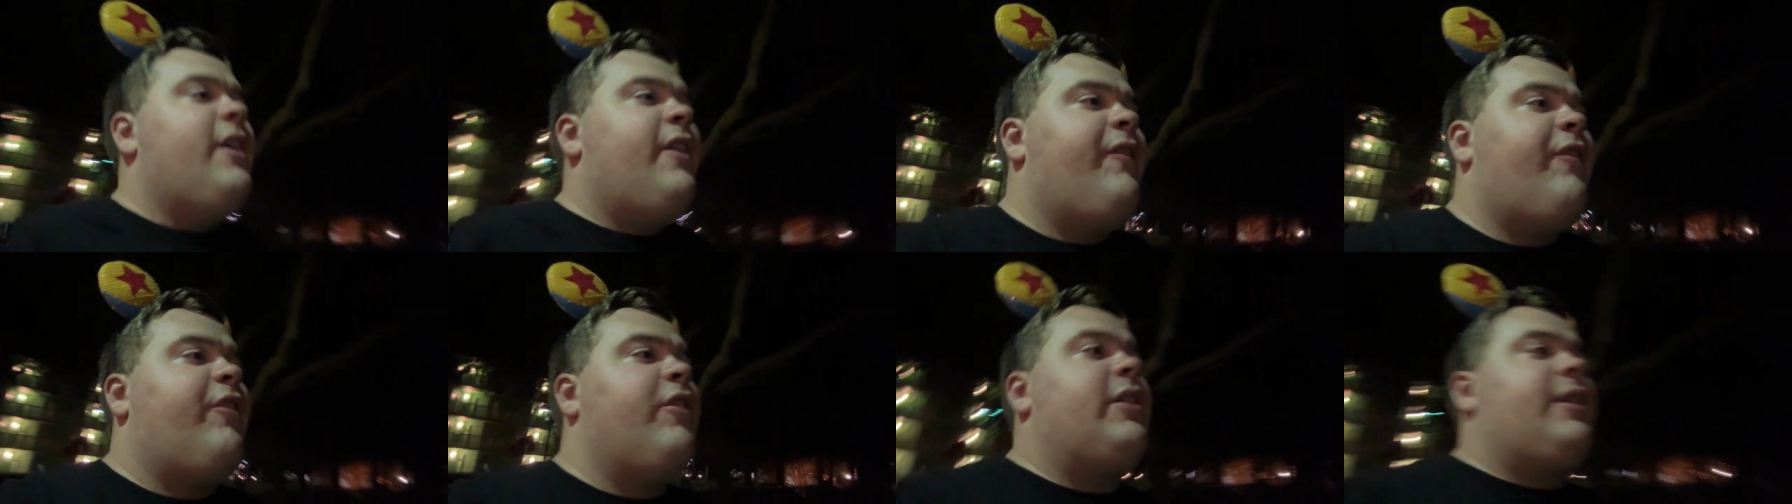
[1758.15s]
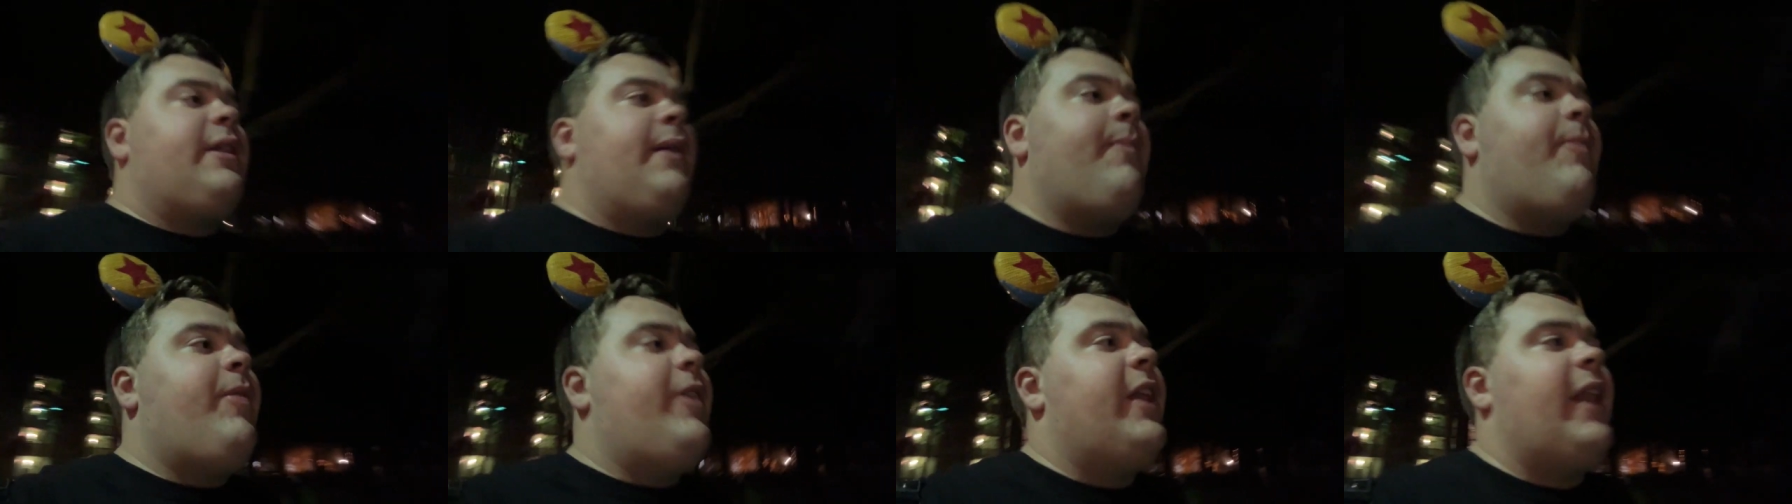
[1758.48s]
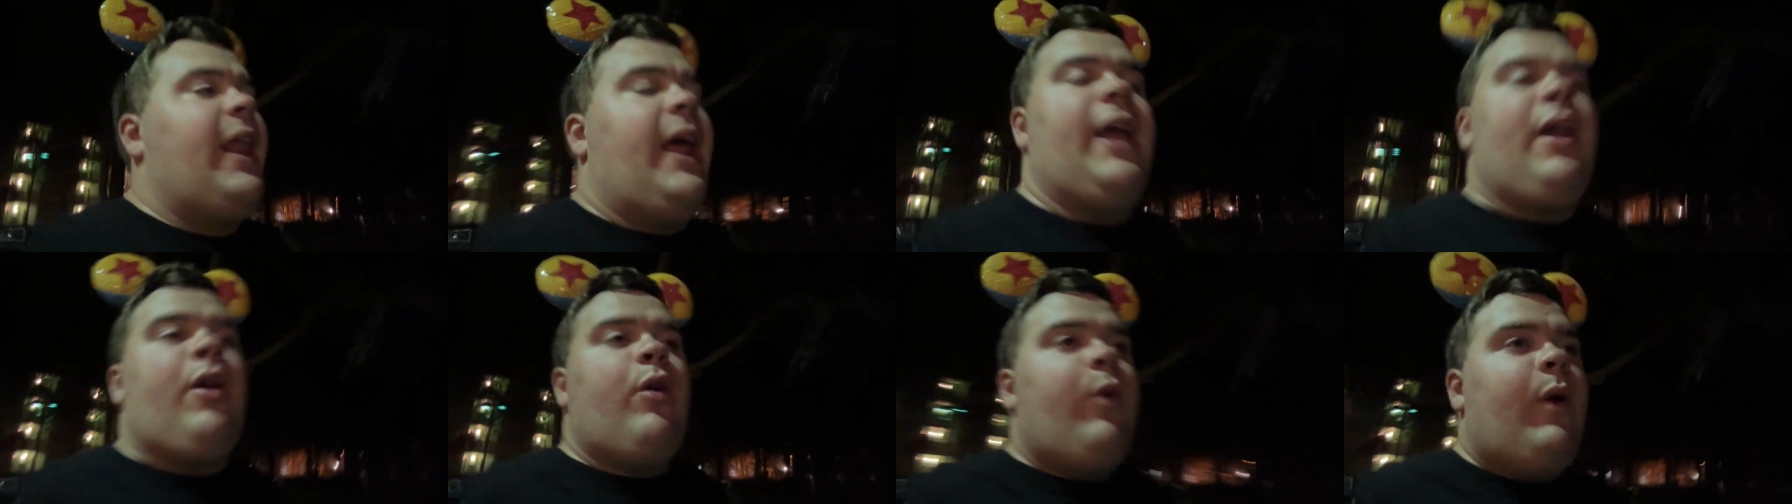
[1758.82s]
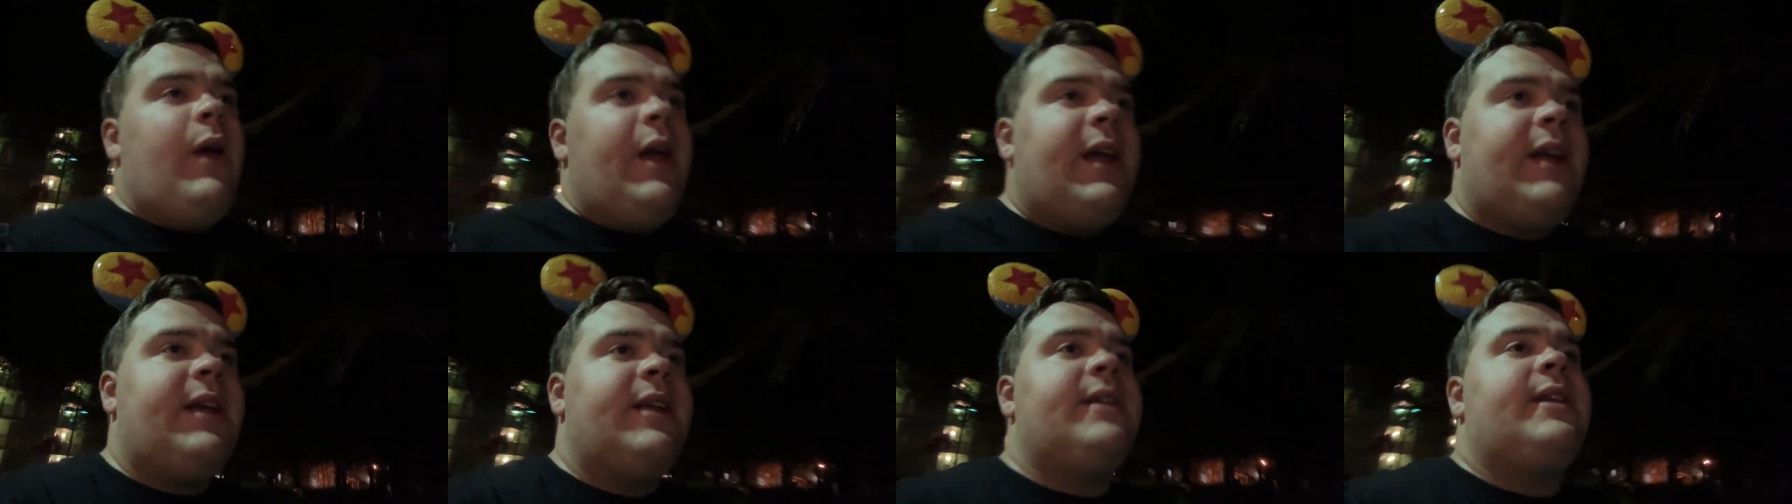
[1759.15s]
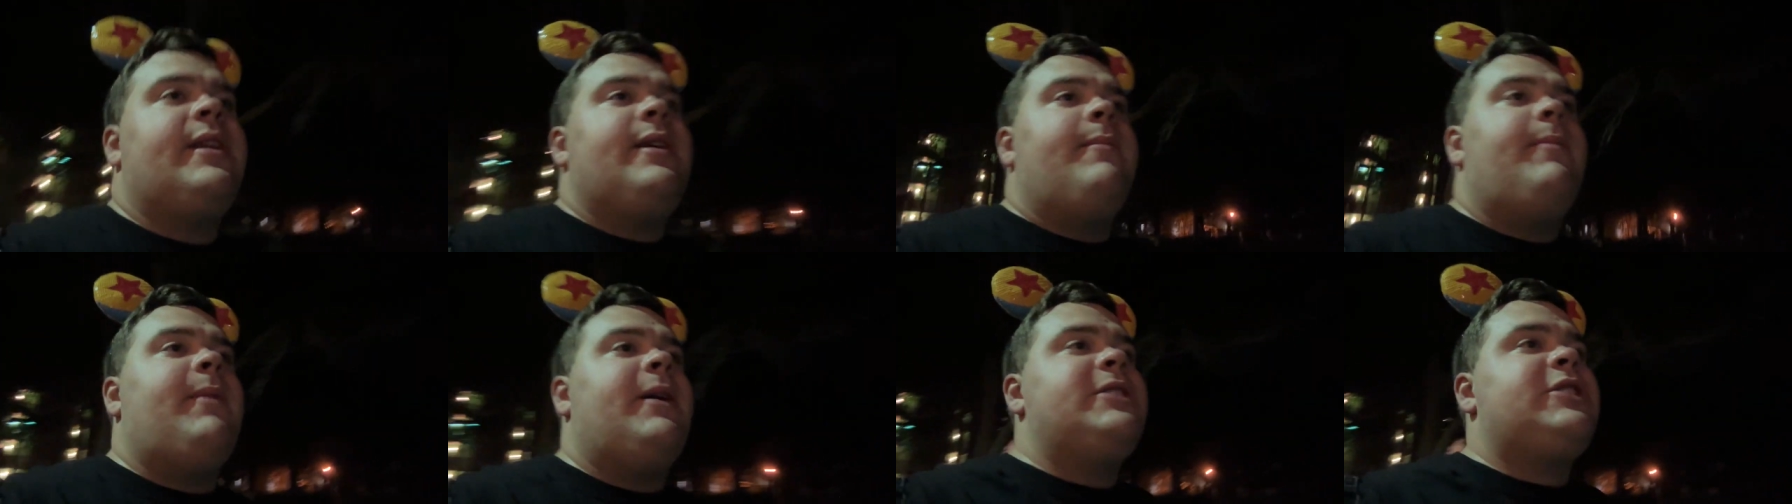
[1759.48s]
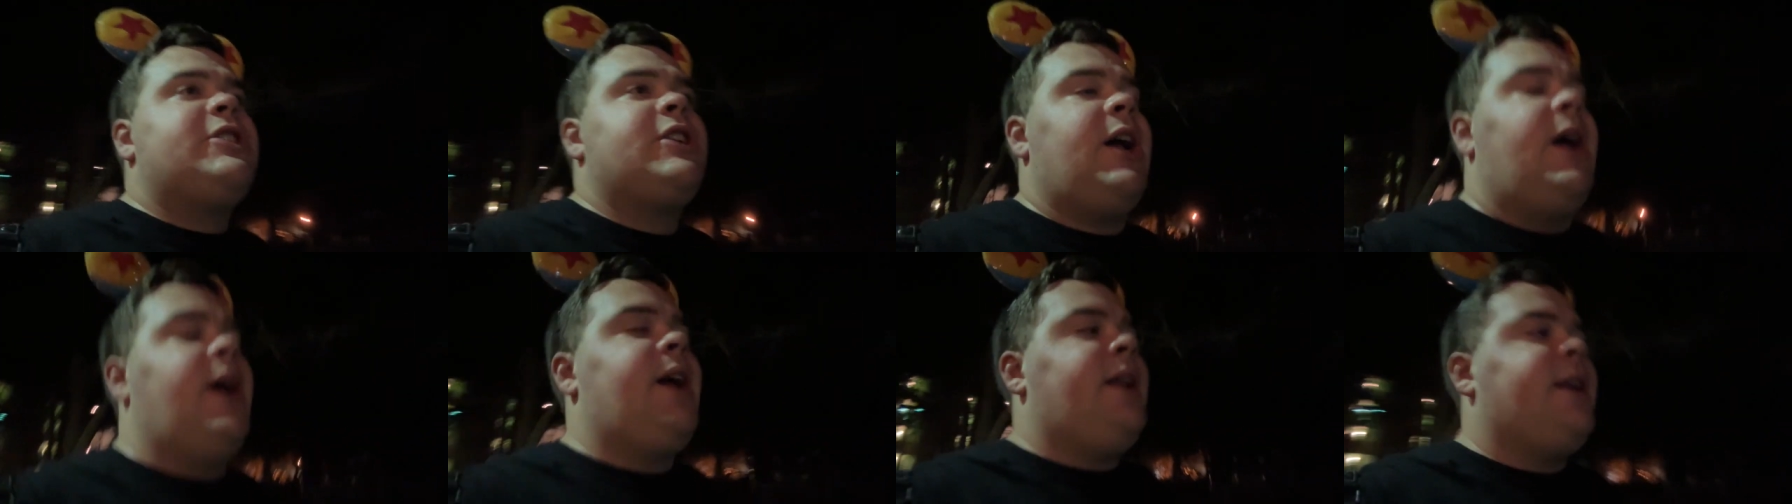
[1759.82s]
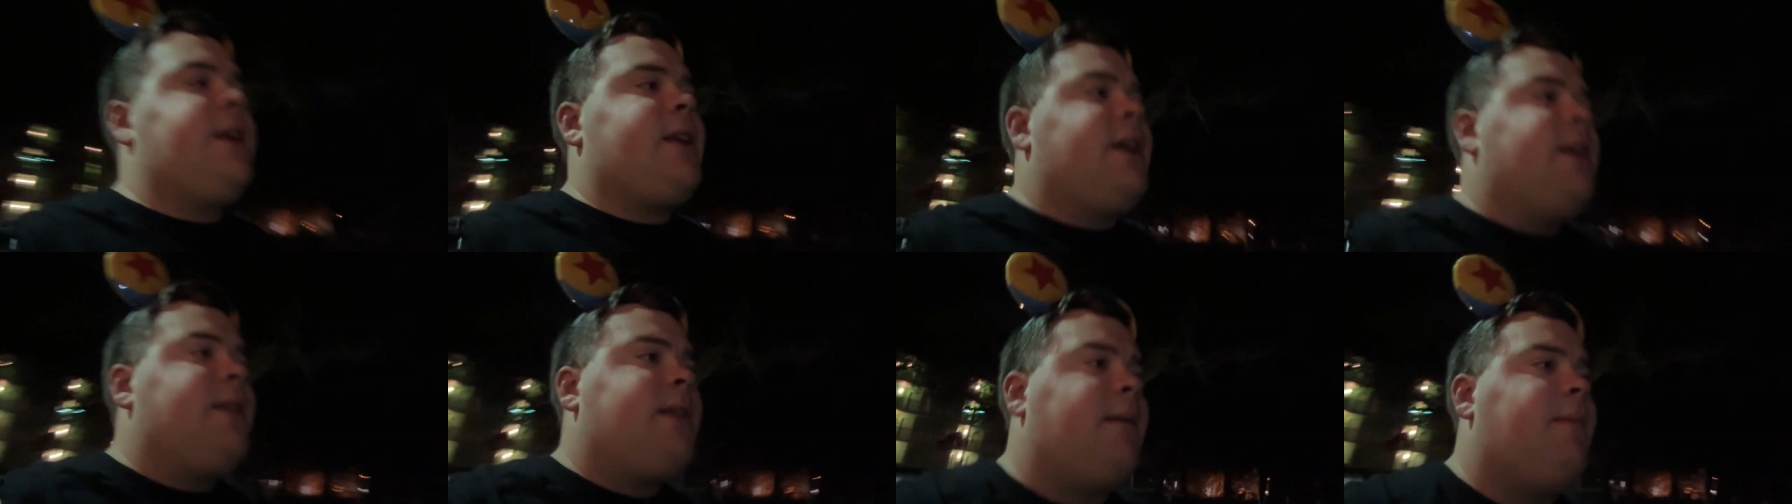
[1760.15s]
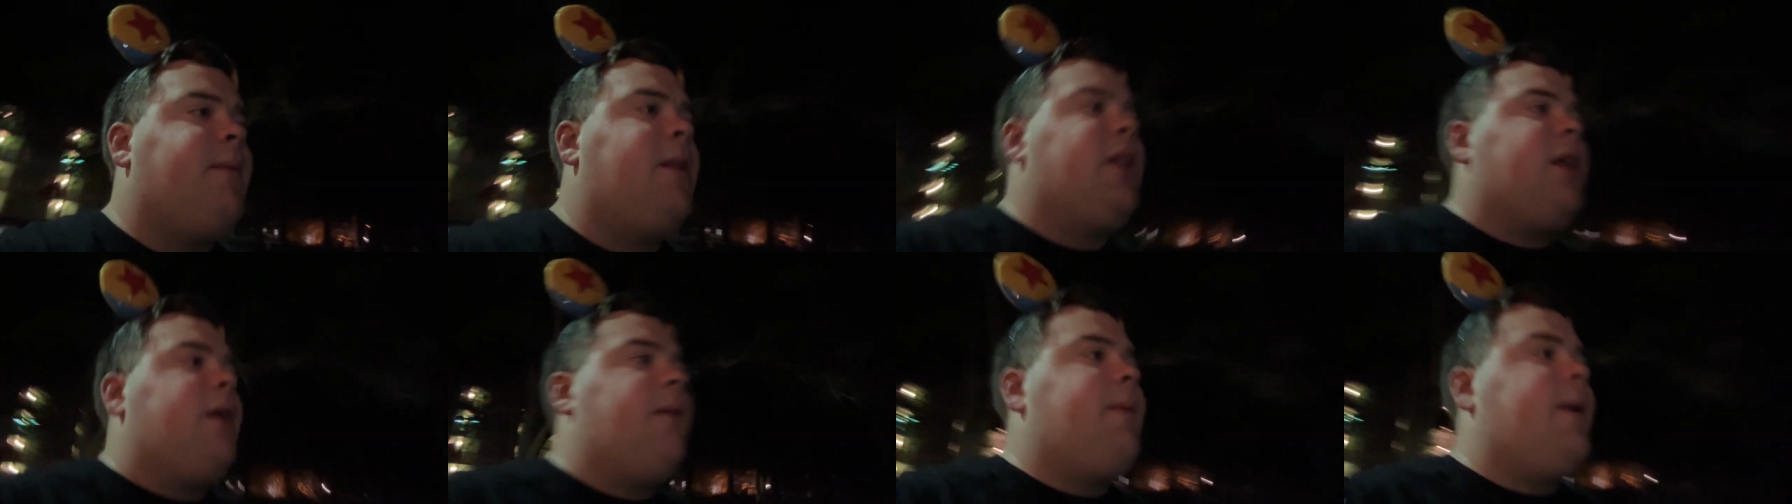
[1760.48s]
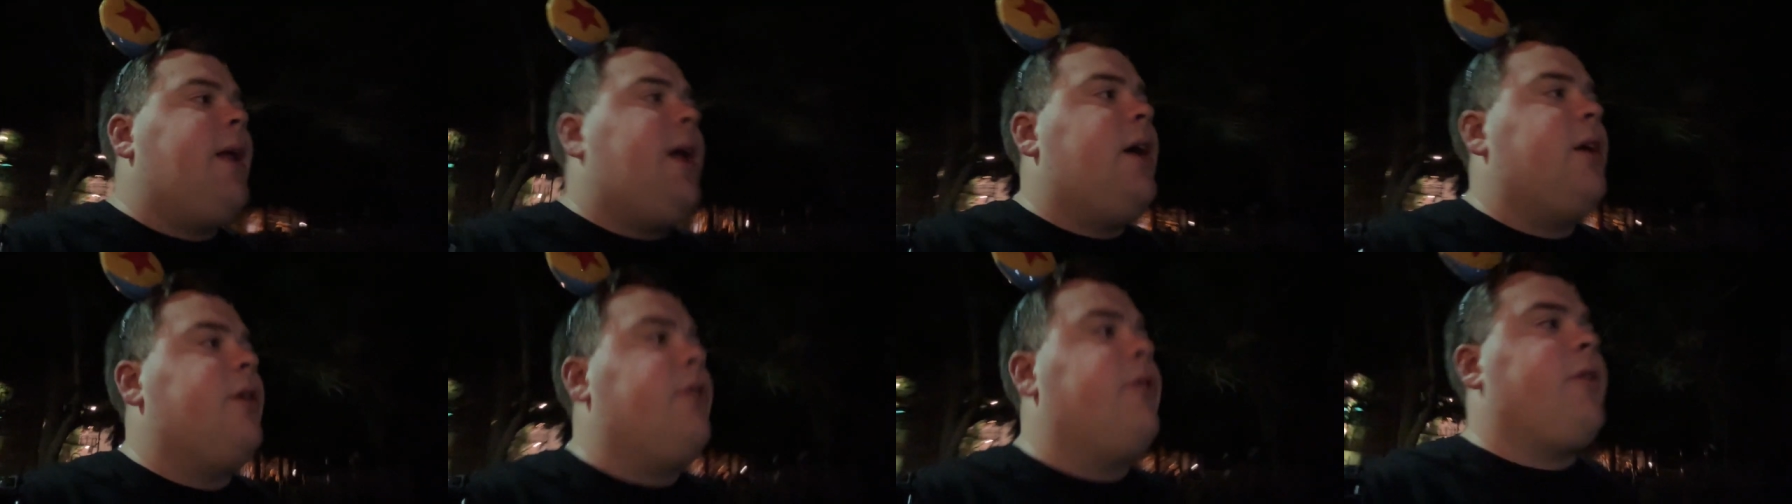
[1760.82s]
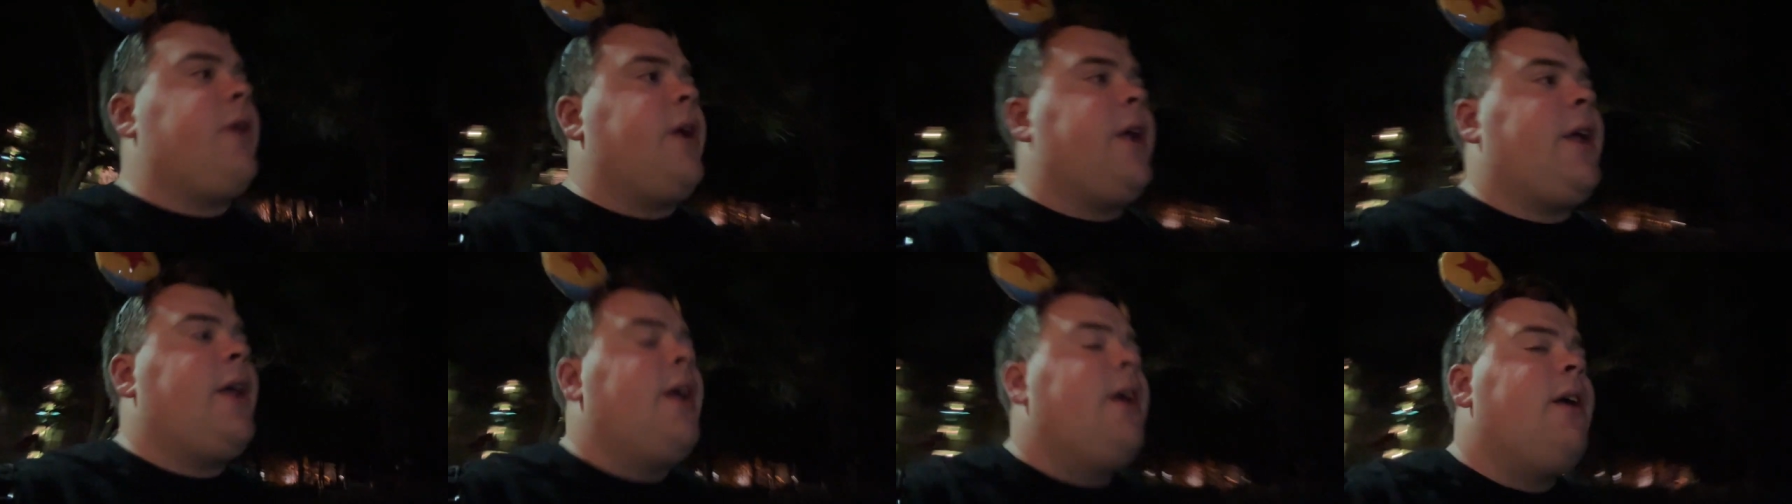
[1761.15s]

for something like quick to munch on because I'm a little bit hungry.